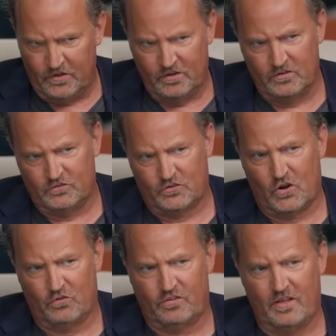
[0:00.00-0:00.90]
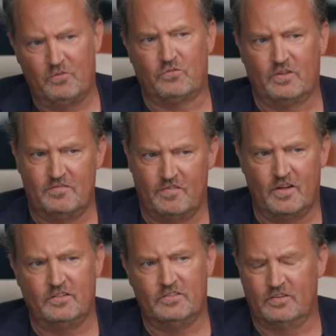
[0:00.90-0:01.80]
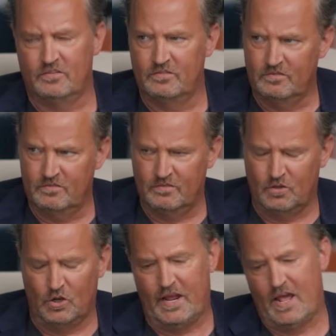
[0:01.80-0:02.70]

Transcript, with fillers: the show, so that was really fun to look